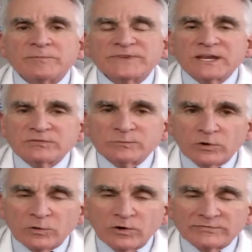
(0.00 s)
even
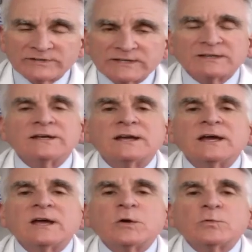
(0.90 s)
more often.
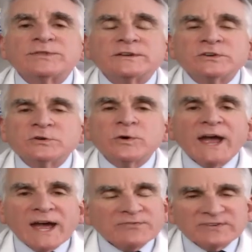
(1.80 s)
With the new
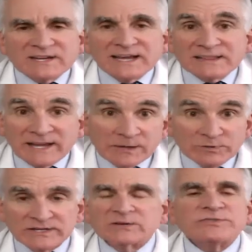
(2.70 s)
FDA
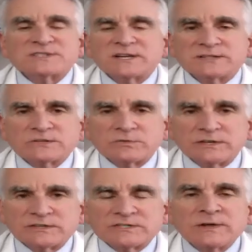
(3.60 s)
labeling for
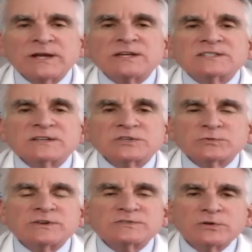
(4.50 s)
sunscreens,
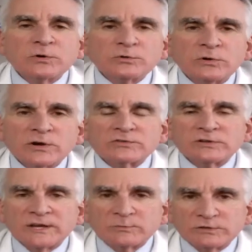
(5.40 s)
sunscreens are no longer
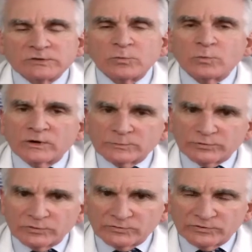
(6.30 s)
labeled
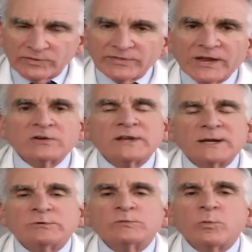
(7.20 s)
waterproof. They are
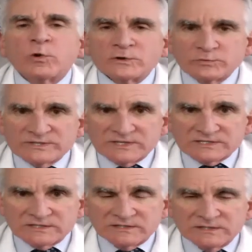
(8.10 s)
labeled water
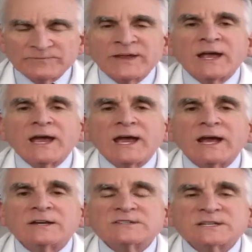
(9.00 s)
resistant,
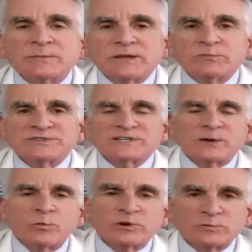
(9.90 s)
and some of them will say
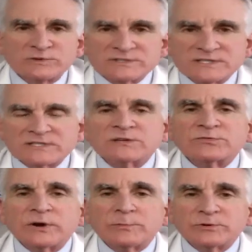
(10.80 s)
water resistant
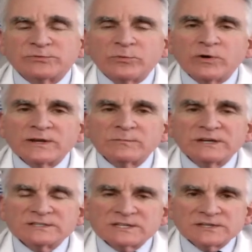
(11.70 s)
for up to 40
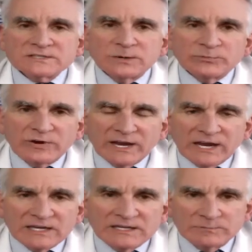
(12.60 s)
minutes and some for
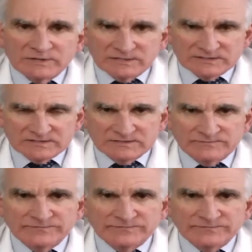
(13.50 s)
80 minutes.